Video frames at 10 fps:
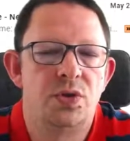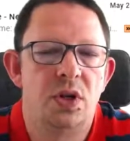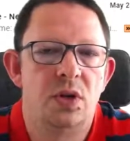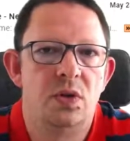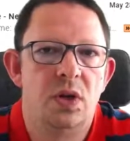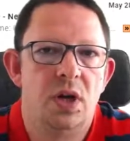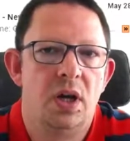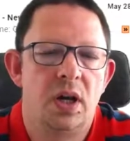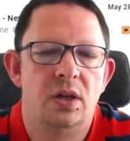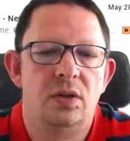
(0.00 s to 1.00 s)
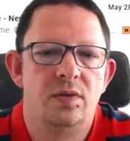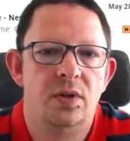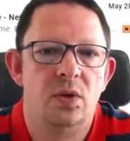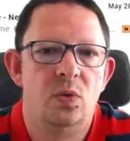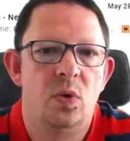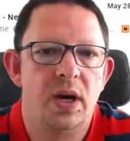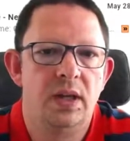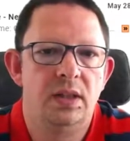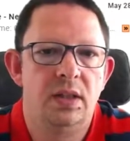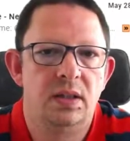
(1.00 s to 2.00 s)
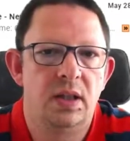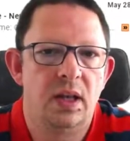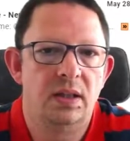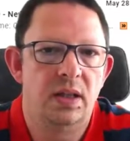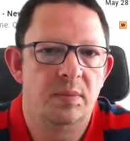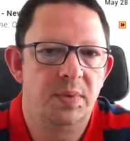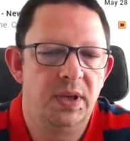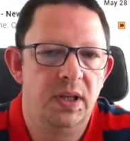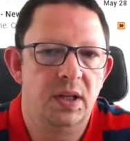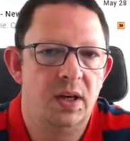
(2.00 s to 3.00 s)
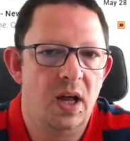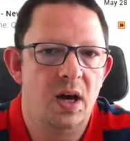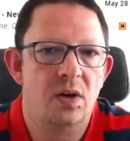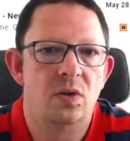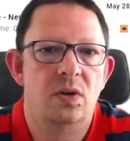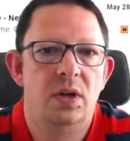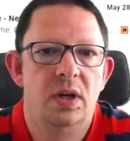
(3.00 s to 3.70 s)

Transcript: so kind of know why it ended up here now.